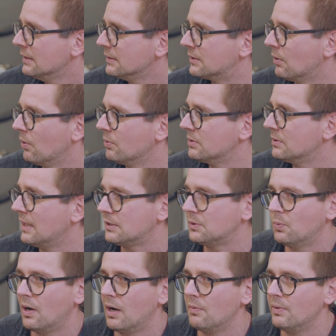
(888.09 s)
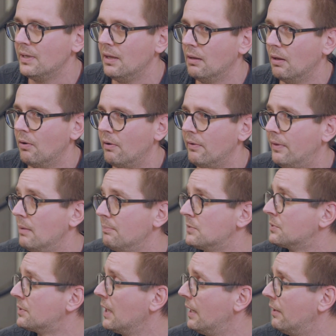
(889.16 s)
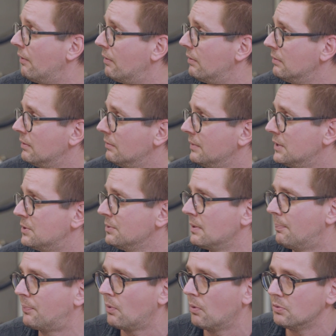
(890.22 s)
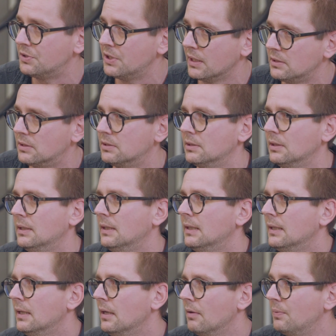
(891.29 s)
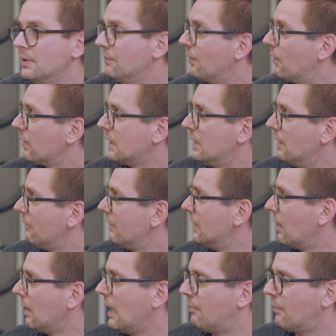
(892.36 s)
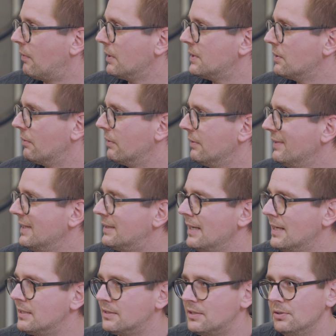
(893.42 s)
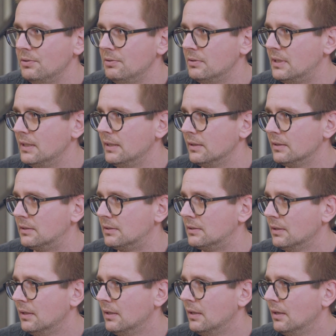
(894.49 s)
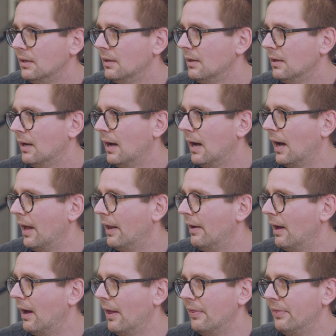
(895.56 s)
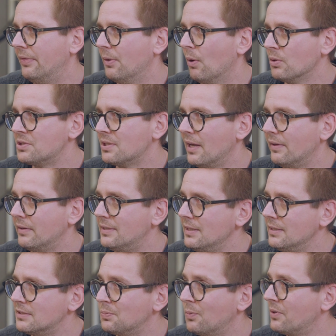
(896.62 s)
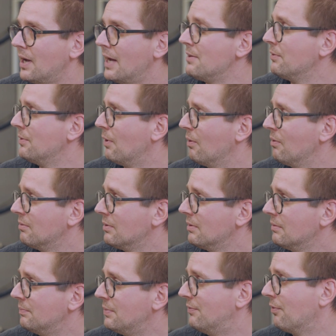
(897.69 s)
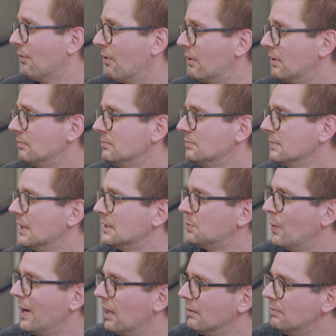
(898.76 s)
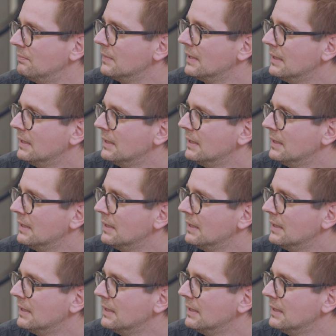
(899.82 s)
So that's why we learn them together. We do the projects. We work here in the laboratory. We test the new things, and those are the things what I don't know before as well.